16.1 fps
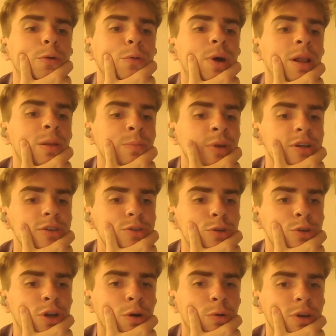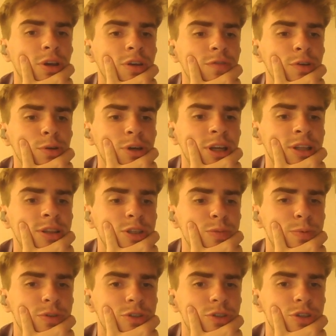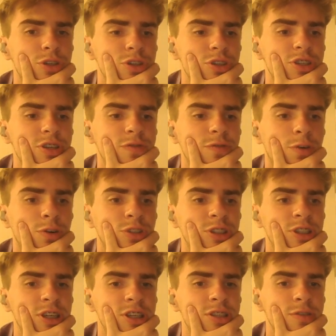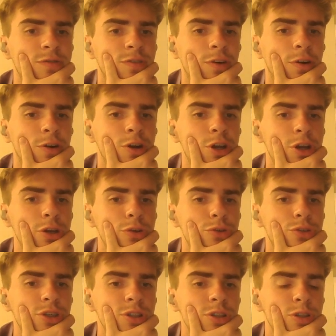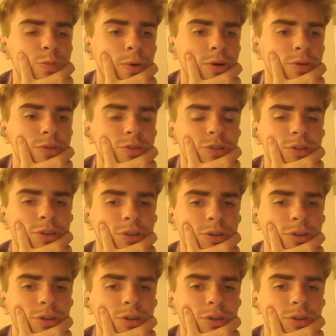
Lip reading: Well, because if you look at this position, c4, d takes c4, you see these pawns